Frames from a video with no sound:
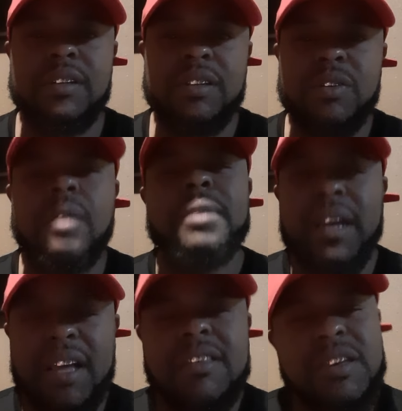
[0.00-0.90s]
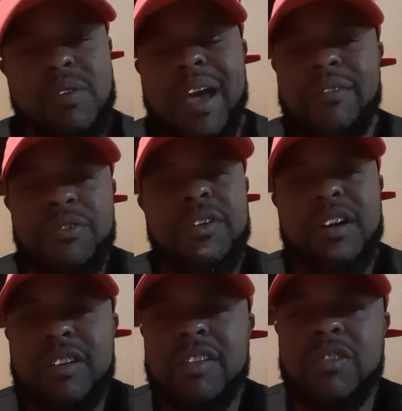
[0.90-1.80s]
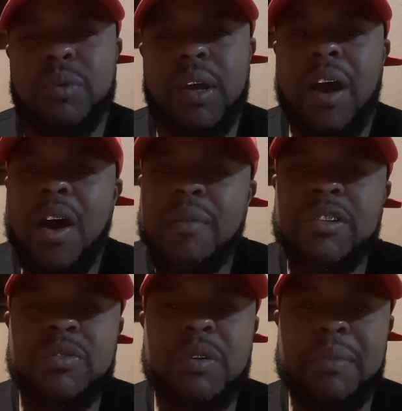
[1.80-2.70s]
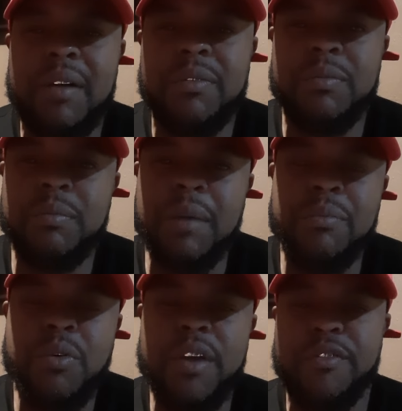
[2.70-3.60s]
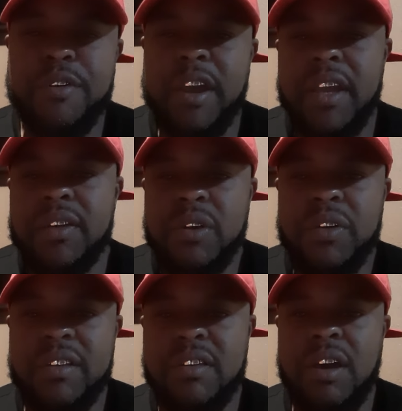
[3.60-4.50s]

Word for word: you know, I'm like, I see you having fun just as well. I'm just with my my boyfriend. You know, that's